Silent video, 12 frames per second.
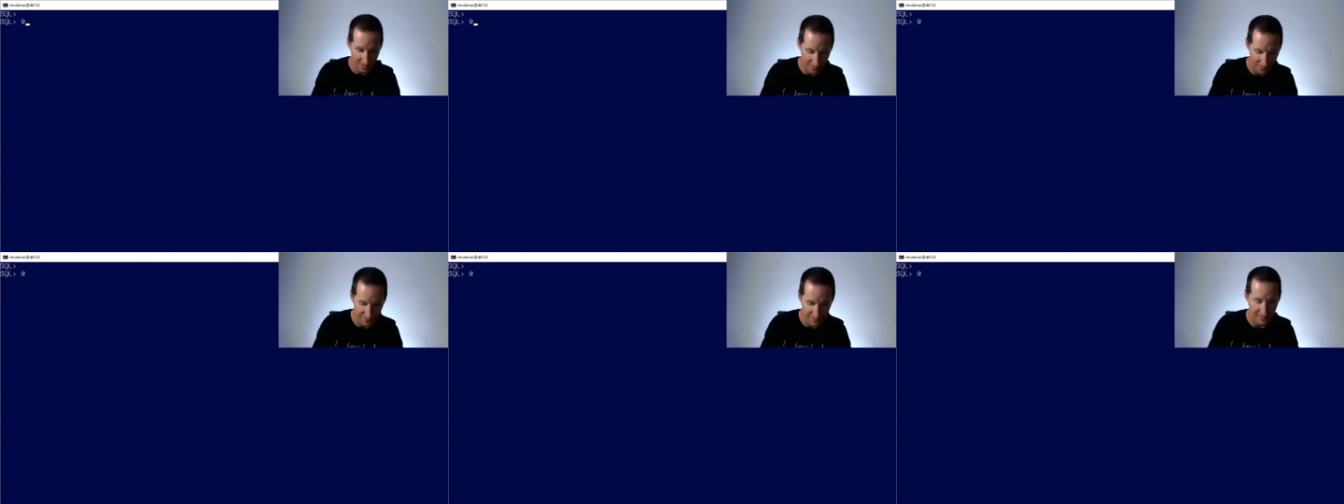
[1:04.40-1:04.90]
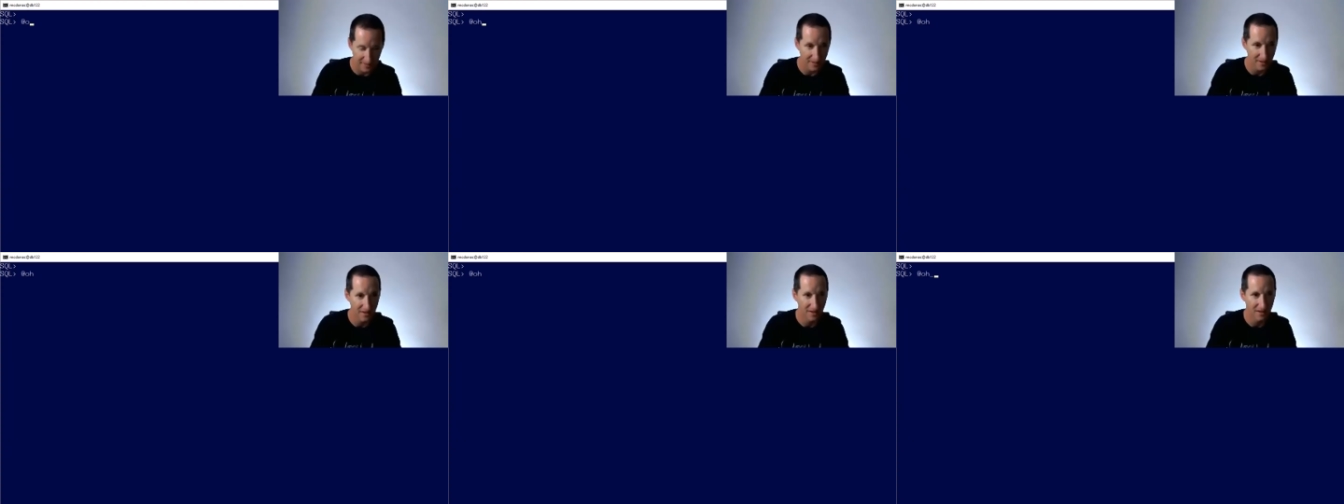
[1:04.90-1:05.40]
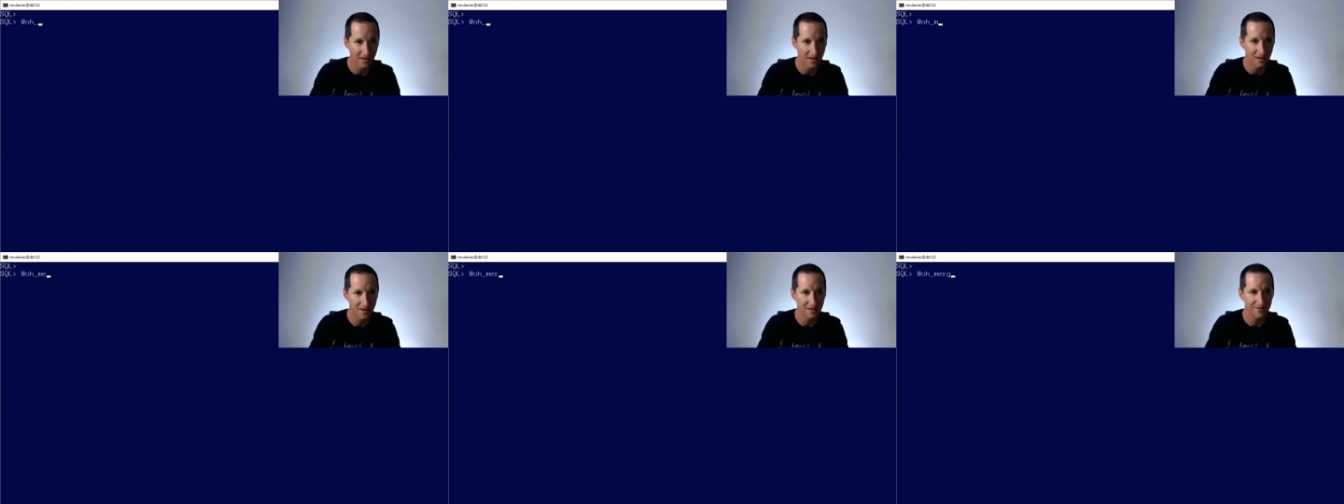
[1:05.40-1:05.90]
Hopefully
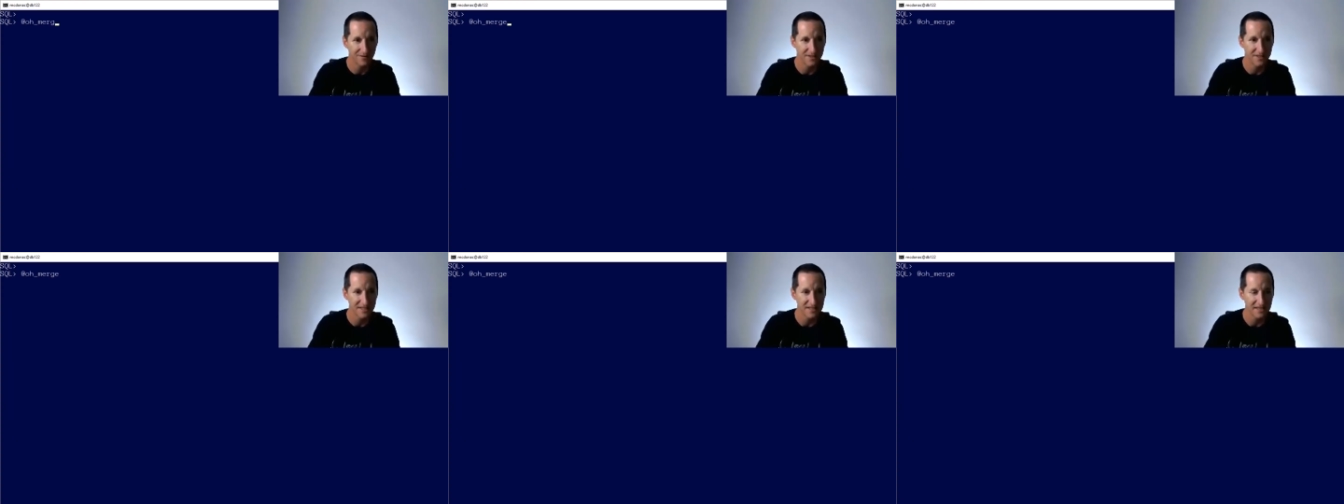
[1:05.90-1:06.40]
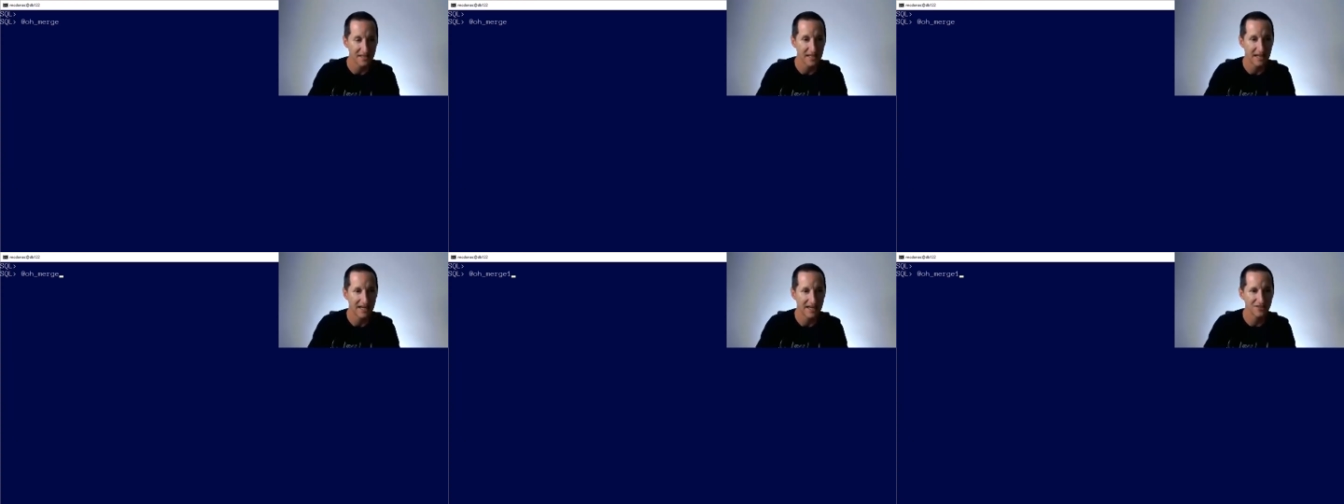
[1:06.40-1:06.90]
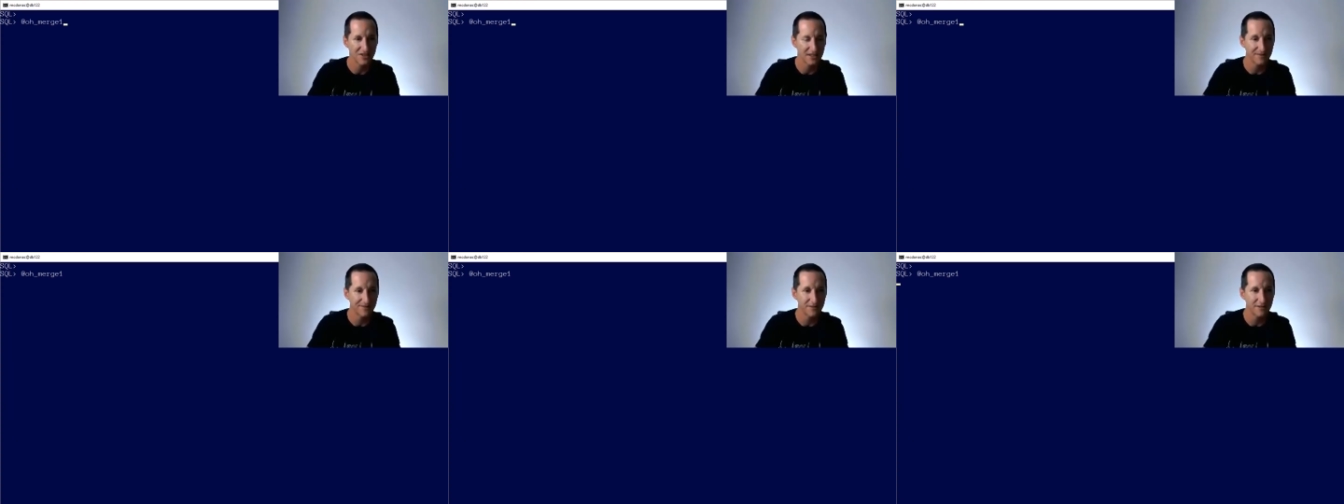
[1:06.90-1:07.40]
the font is large
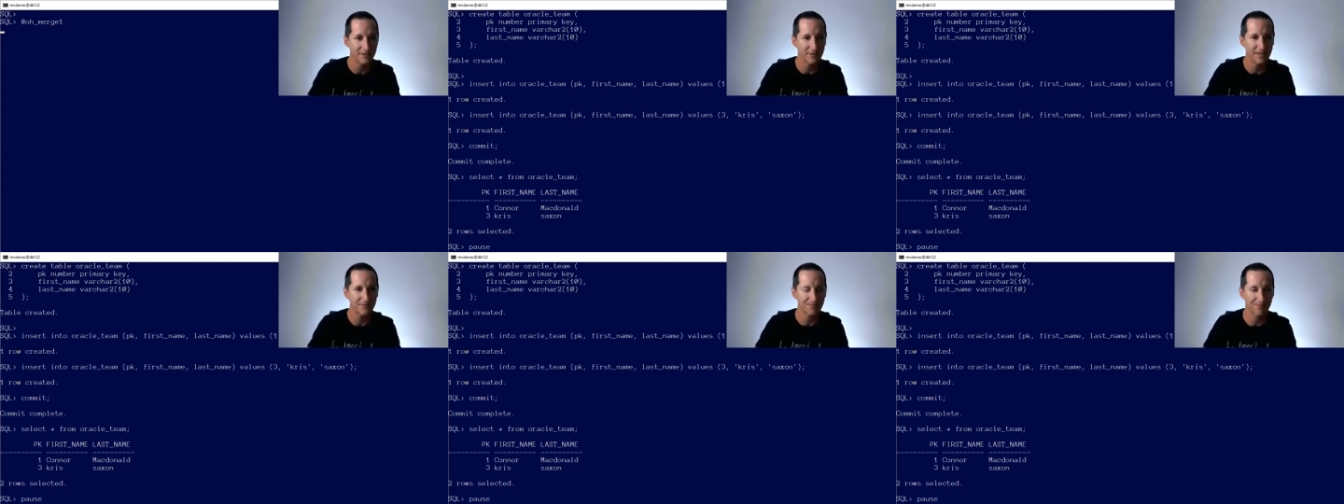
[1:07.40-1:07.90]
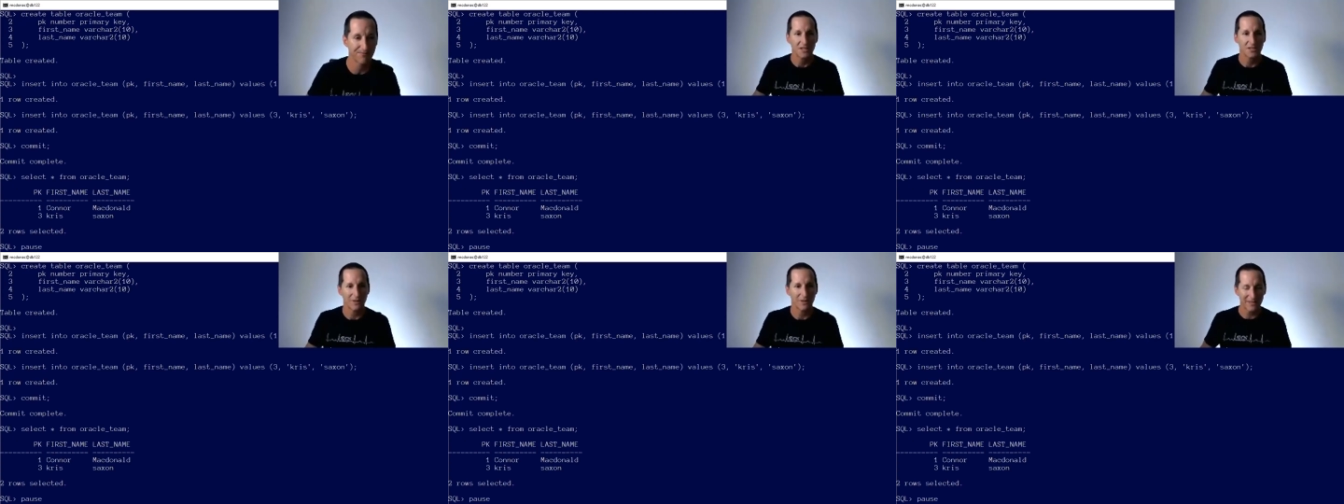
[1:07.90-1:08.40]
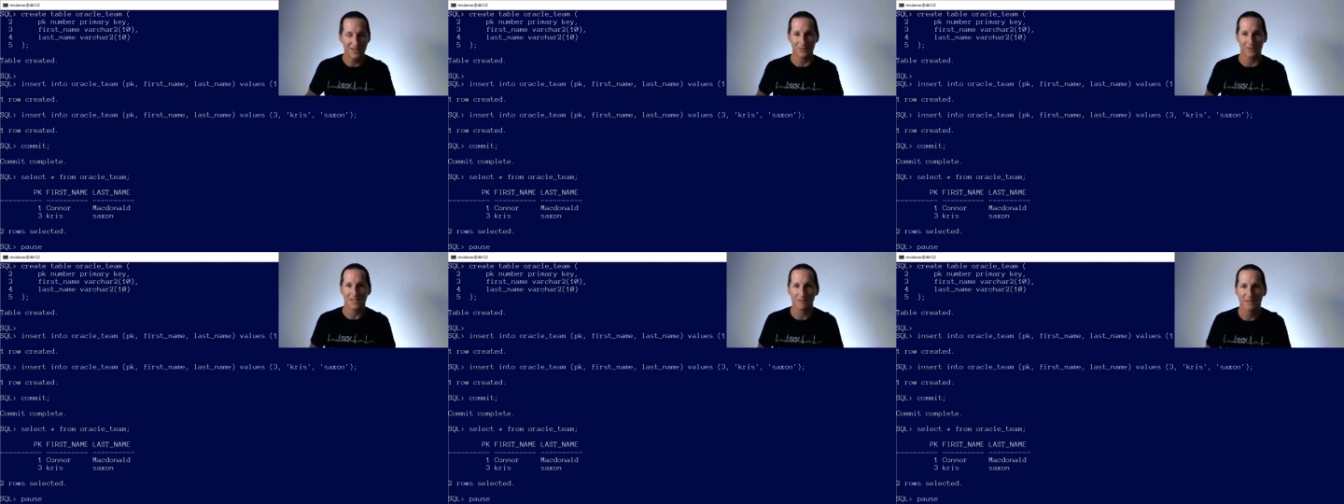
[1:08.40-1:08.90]
enough for everyone. So what I'm going to
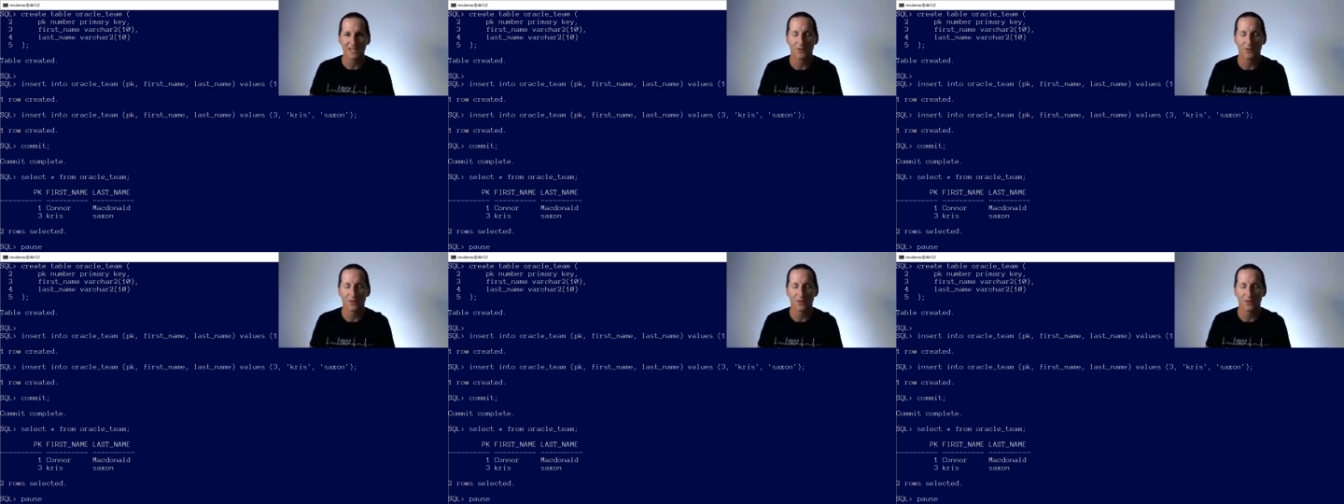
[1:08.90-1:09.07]
do is I'm going to